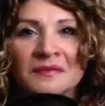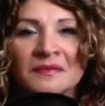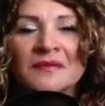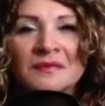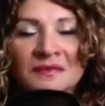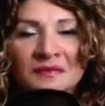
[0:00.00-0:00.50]

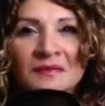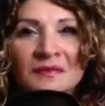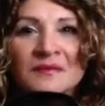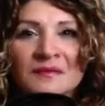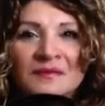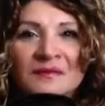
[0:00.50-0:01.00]

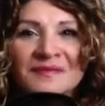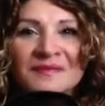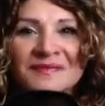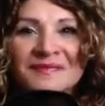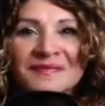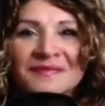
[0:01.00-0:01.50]

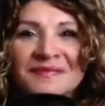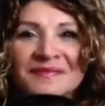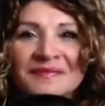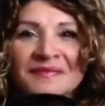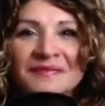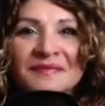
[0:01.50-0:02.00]

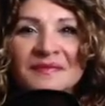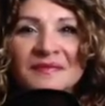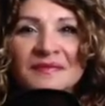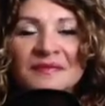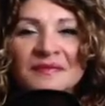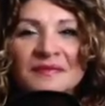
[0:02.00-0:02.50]

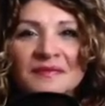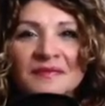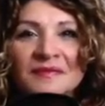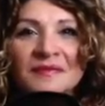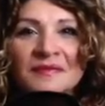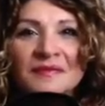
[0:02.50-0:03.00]

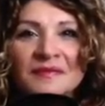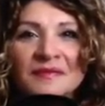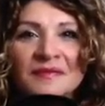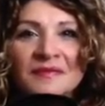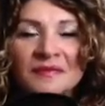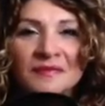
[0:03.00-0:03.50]

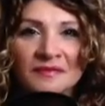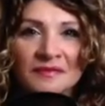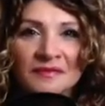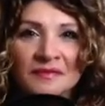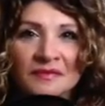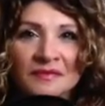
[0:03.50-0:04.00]

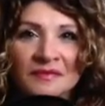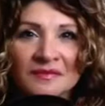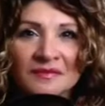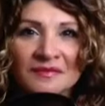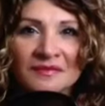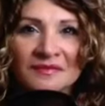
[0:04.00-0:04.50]

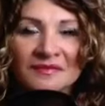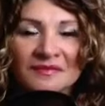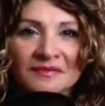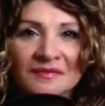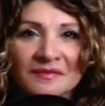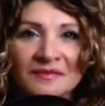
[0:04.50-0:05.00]

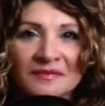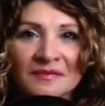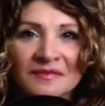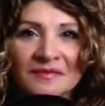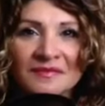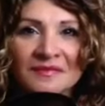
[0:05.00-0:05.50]

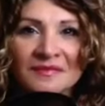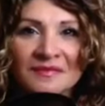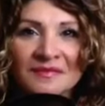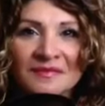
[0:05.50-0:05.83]
[no speech]